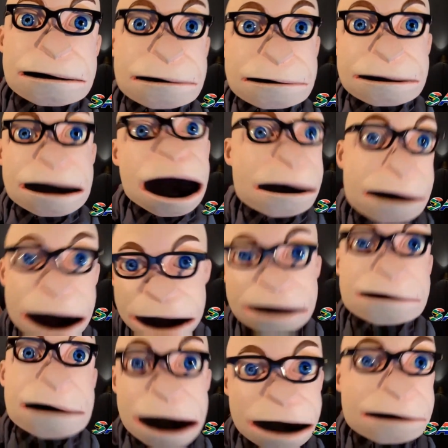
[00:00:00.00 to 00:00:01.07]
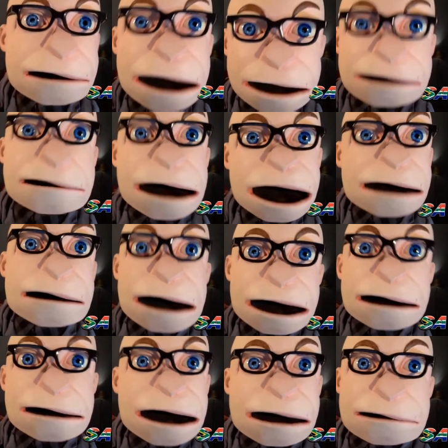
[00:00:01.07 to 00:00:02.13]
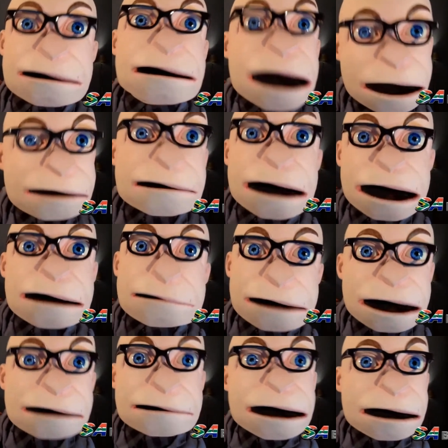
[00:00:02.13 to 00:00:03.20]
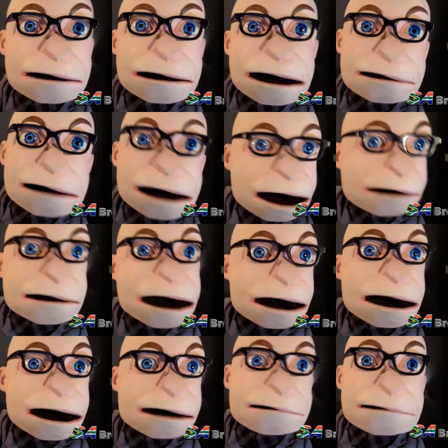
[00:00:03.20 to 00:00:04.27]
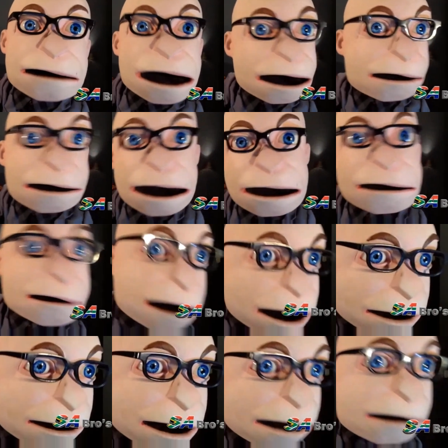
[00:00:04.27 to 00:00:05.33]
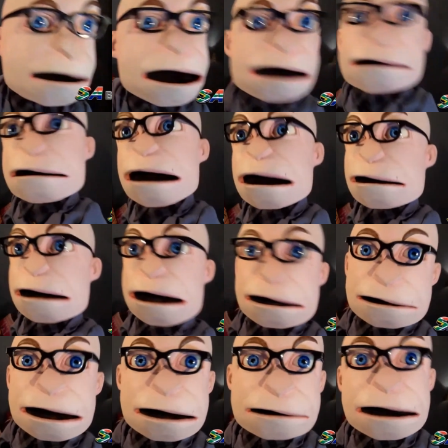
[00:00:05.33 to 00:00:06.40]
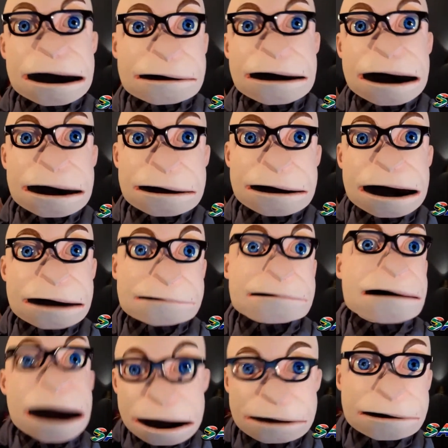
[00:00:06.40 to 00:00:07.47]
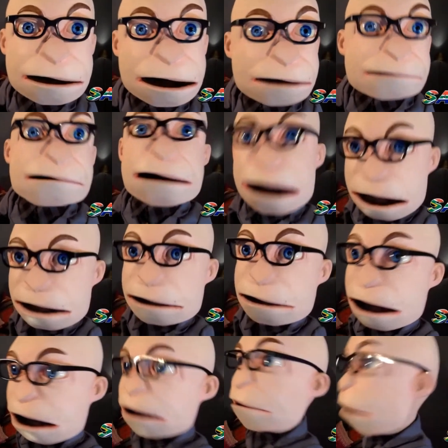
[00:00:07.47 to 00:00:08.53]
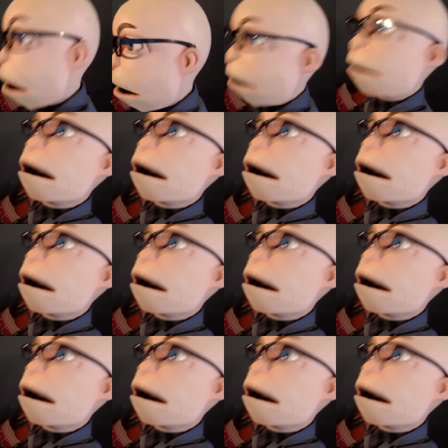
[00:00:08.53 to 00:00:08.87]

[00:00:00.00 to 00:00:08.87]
So you can talk about being white as long as you know which direction you're punching in. African Americans talking about being black is talking about an experience that comes from